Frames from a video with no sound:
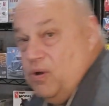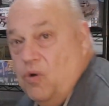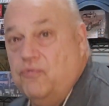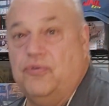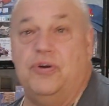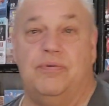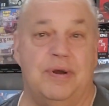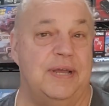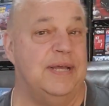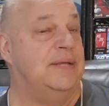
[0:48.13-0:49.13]

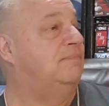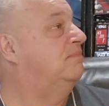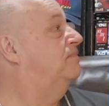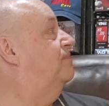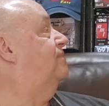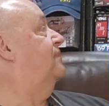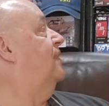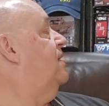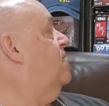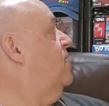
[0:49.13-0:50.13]
over,
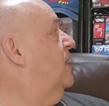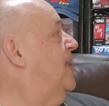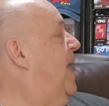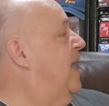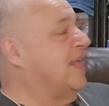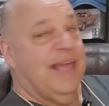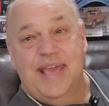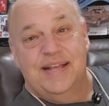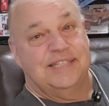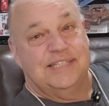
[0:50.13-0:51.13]
yeah, you
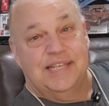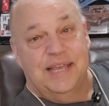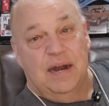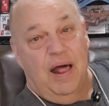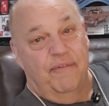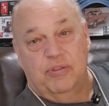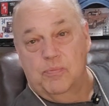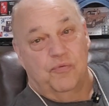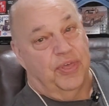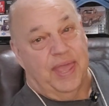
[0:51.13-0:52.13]
can't see it. I'll have to
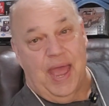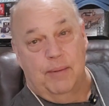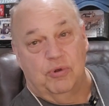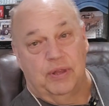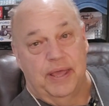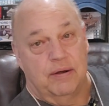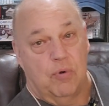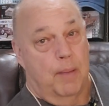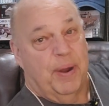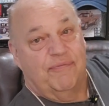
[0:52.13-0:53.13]
move the camera
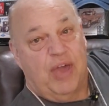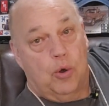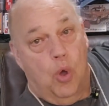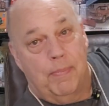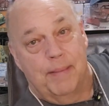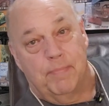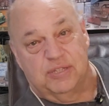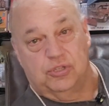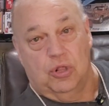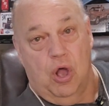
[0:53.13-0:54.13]
later on, but I've got all my
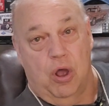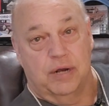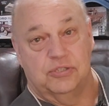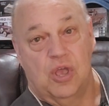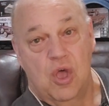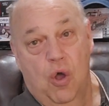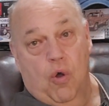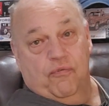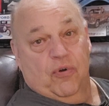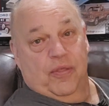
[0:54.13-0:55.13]
muscle cars
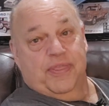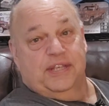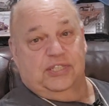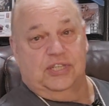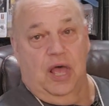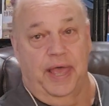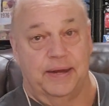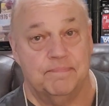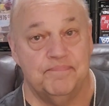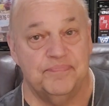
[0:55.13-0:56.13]
over on this
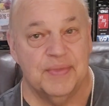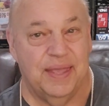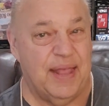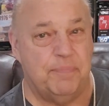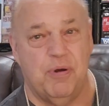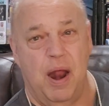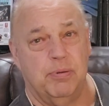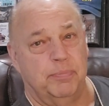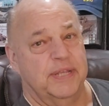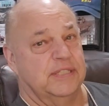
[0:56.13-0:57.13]
side. And that
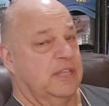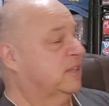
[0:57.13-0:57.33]
probably is the